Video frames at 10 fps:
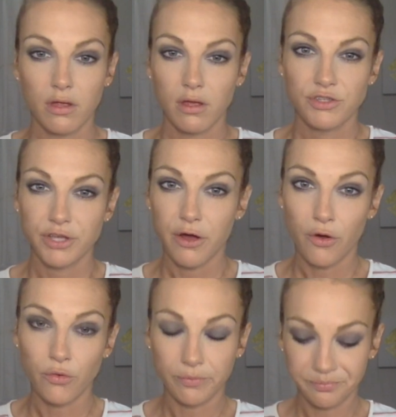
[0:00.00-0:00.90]

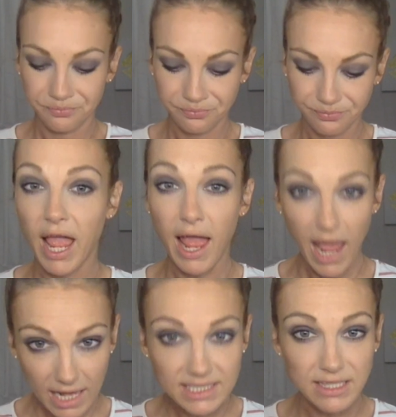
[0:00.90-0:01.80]
So,
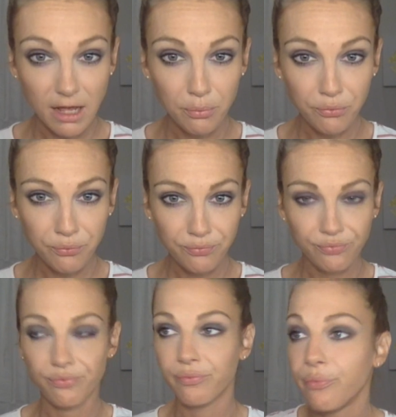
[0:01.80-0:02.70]
heads up,
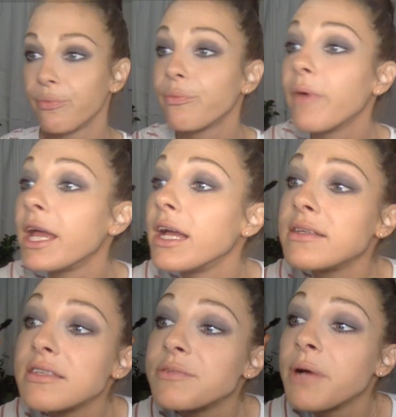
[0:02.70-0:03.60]
I
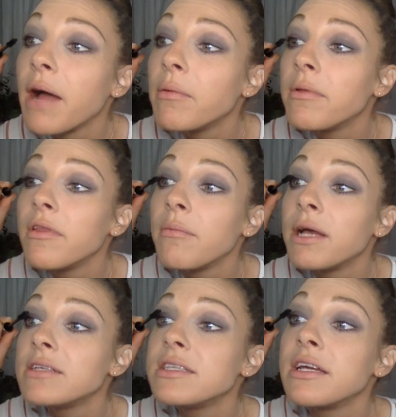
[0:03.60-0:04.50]
guess, is probably the
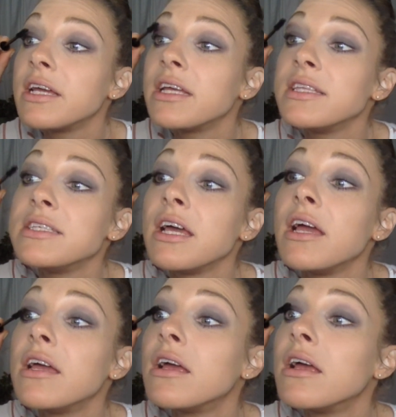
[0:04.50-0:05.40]
best thing I can
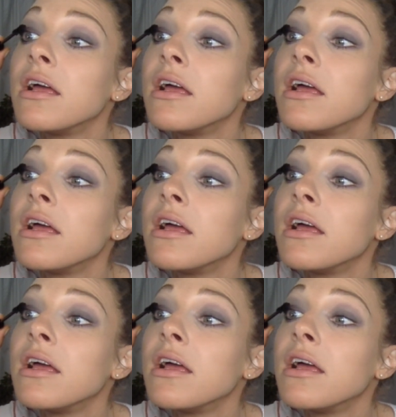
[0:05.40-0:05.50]
say.